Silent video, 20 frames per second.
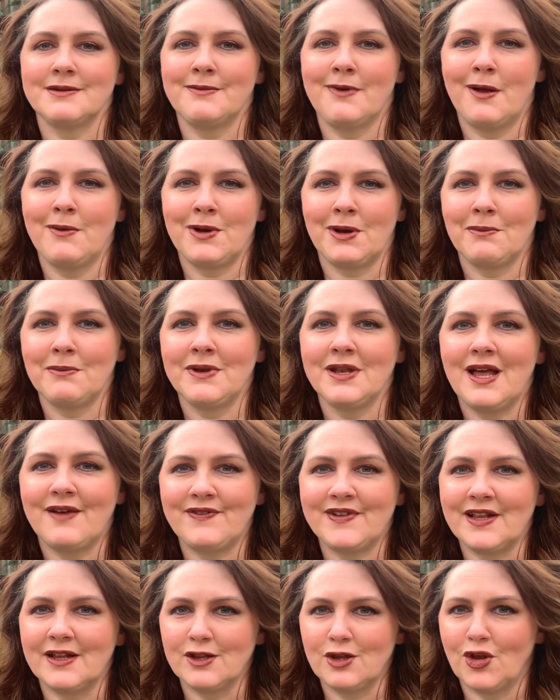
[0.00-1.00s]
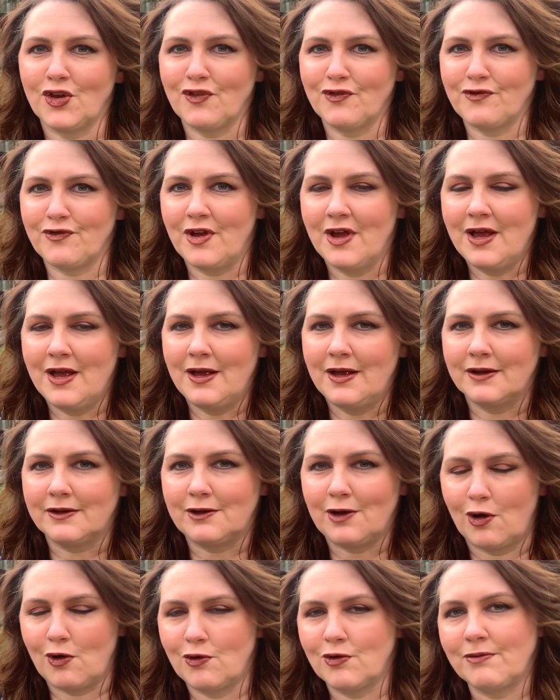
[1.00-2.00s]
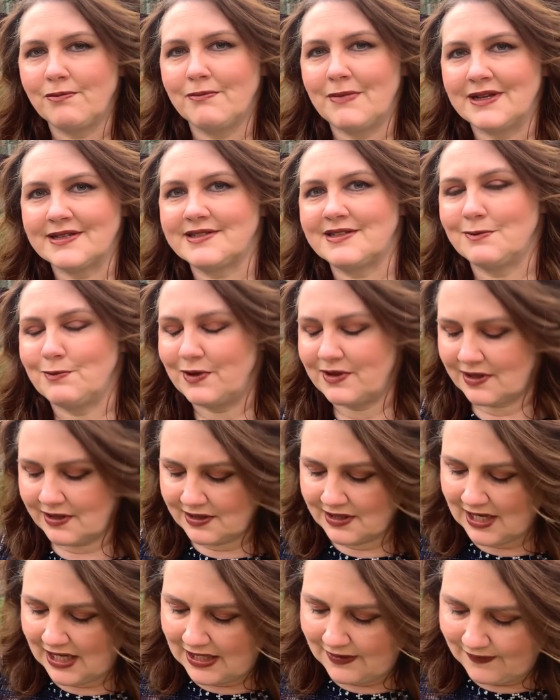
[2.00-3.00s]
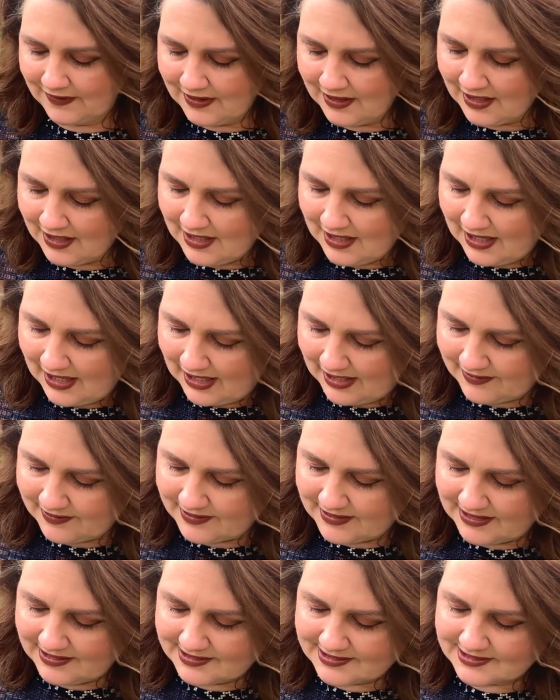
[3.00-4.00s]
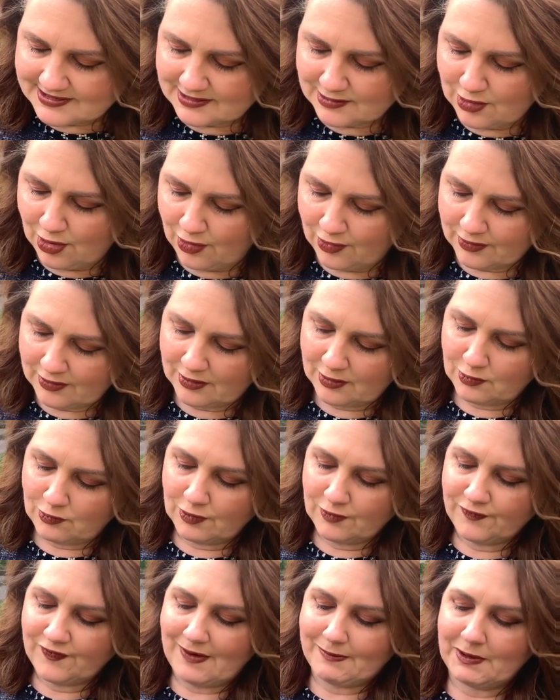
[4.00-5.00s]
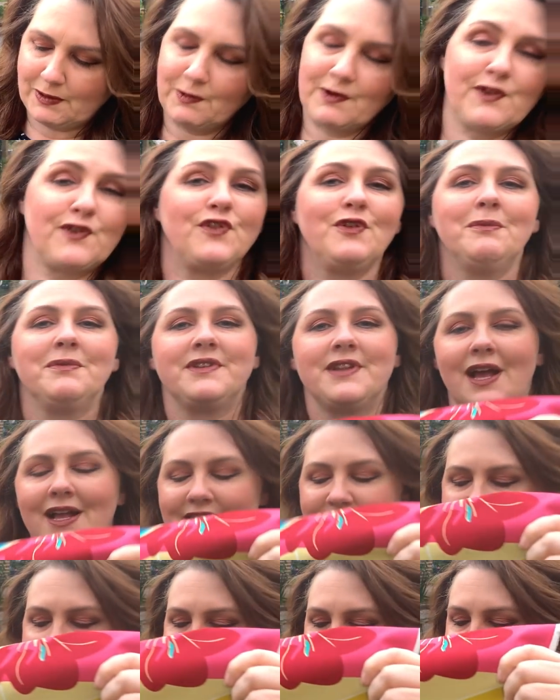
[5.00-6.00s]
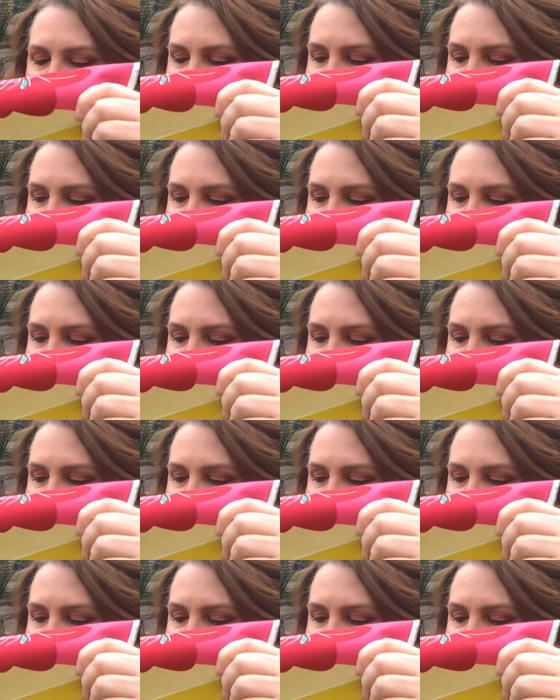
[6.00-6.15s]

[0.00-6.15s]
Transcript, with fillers: the moment. I'm loving a lot of gold mustard with a navy. And this cotton lawn fabric was from Darn Cheap